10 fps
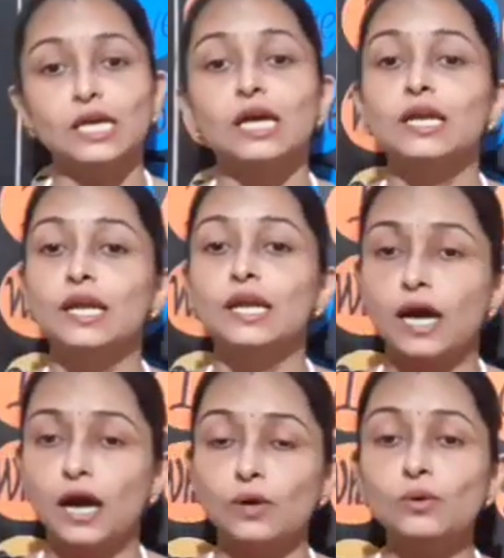
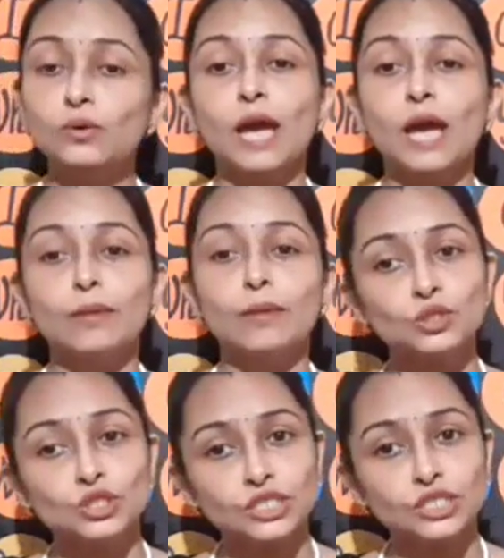Now I'm going to
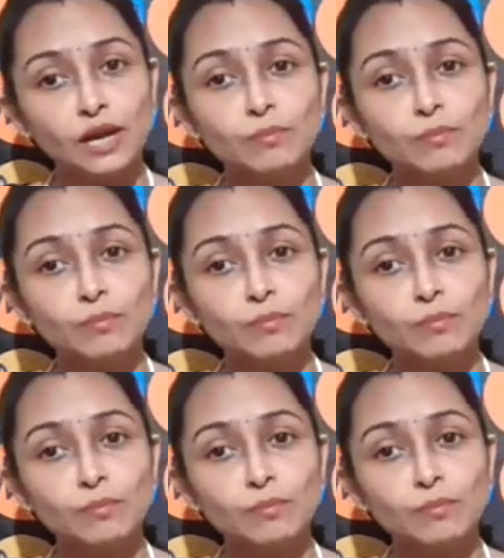share my